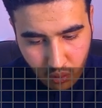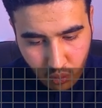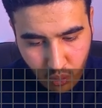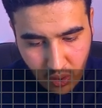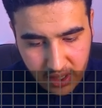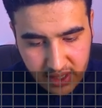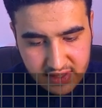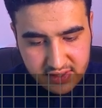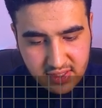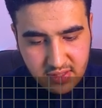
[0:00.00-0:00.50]

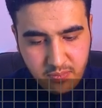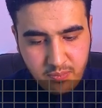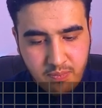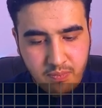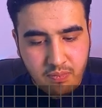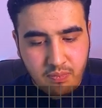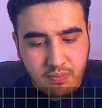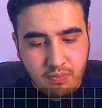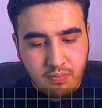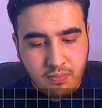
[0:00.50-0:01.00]
what is
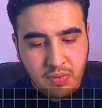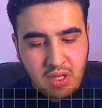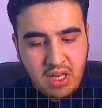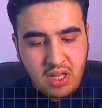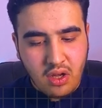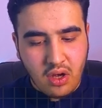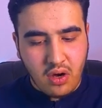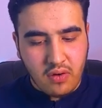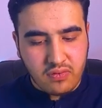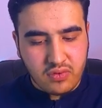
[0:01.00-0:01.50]
the
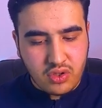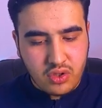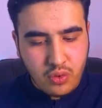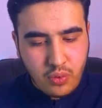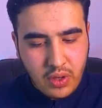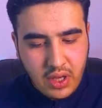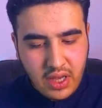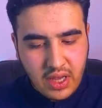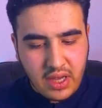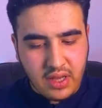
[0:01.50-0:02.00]
meaning of
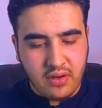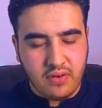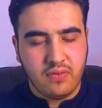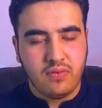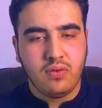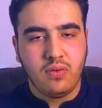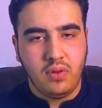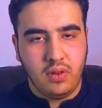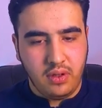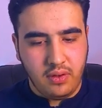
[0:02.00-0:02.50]
two-way and
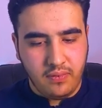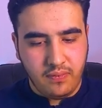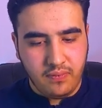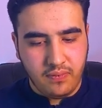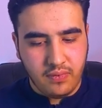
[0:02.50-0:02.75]
full?